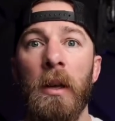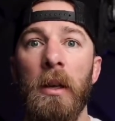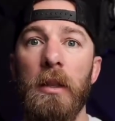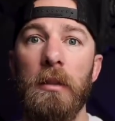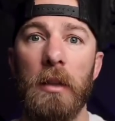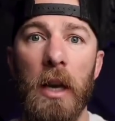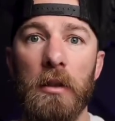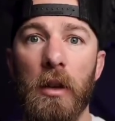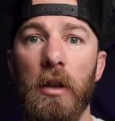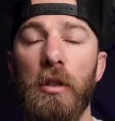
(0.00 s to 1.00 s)
is guys
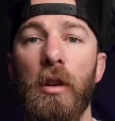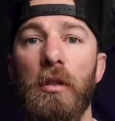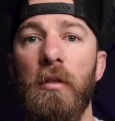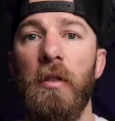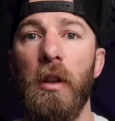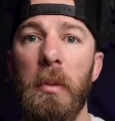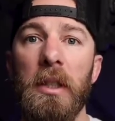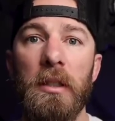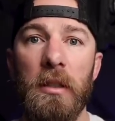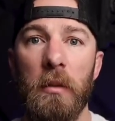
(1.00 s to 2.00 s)
are going to start developing
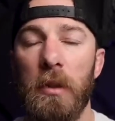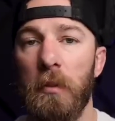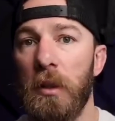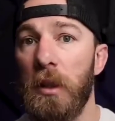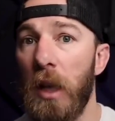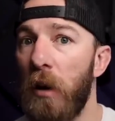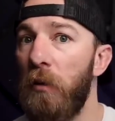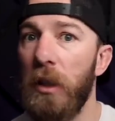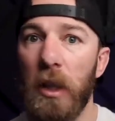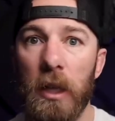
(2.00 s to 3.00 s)
the symptoms, not
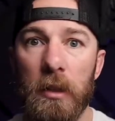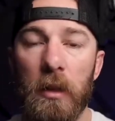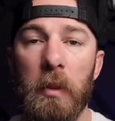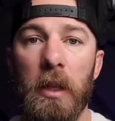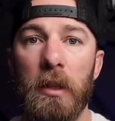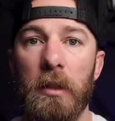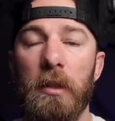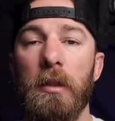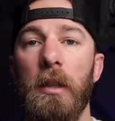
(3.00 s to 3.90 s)
realize it, because it's,